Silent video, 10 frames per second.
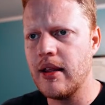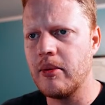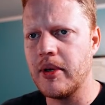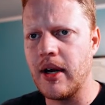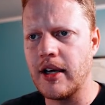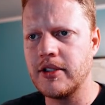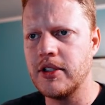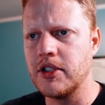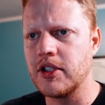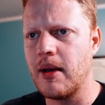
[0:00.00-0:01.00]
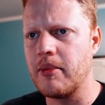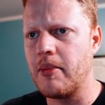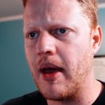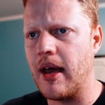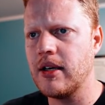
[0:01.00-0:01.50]
That'll be nice to just come in
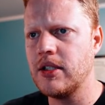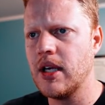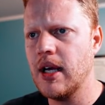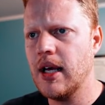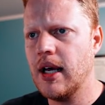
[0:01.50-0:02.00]
the package.